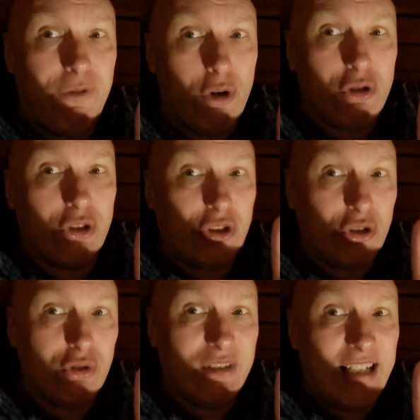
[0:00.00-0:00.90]
fucker
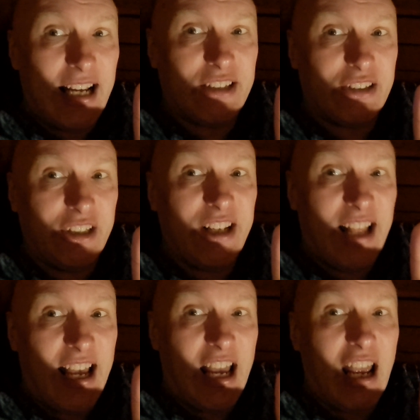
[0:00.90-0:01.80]
stood next to you
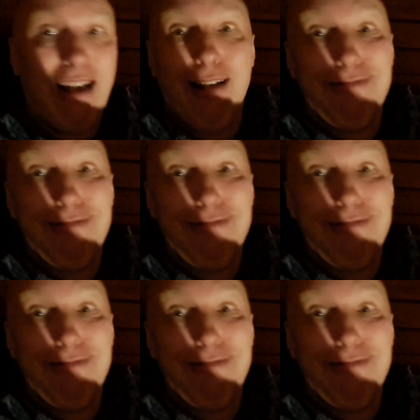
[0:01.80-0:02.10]
there,